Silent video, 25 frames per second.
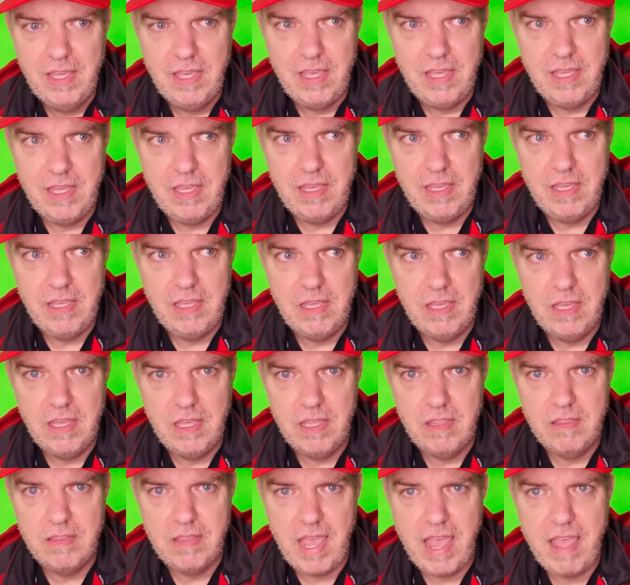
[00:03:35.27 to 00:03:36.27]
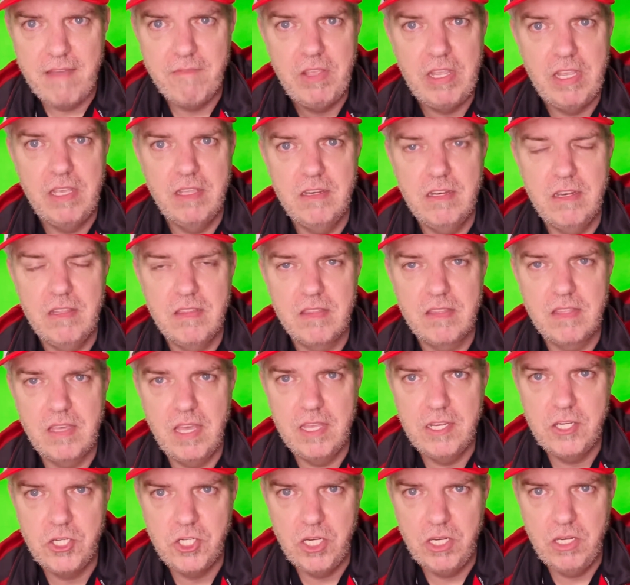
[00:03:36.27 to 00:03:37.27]
He is having a
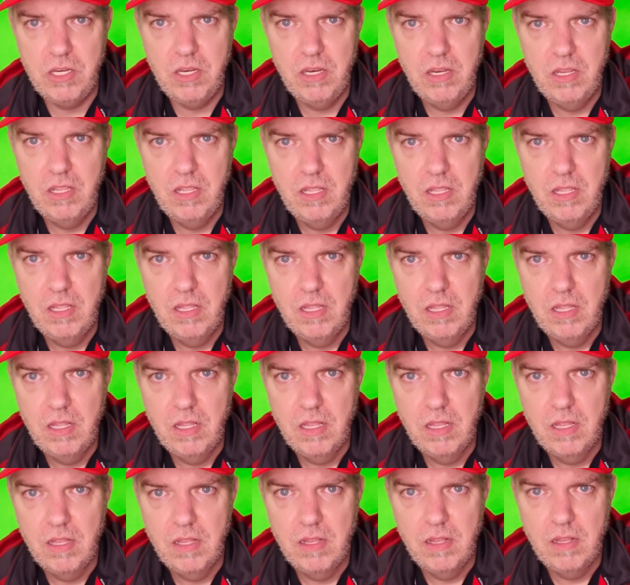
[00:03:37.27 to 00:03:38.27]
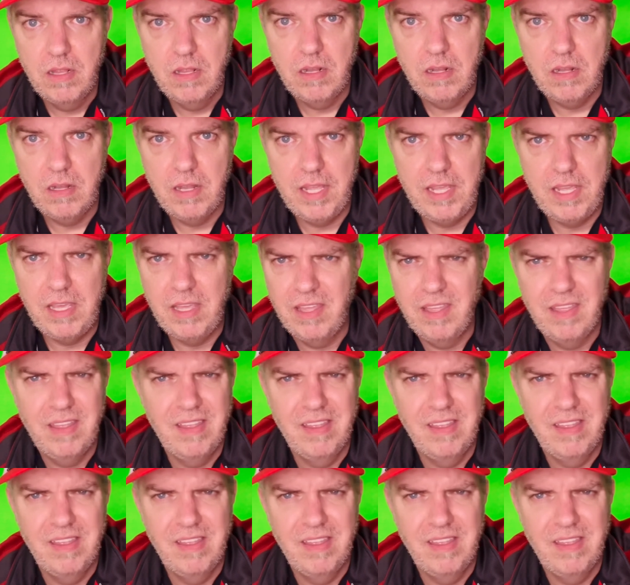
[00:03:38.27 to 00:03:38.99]
discussion. Like,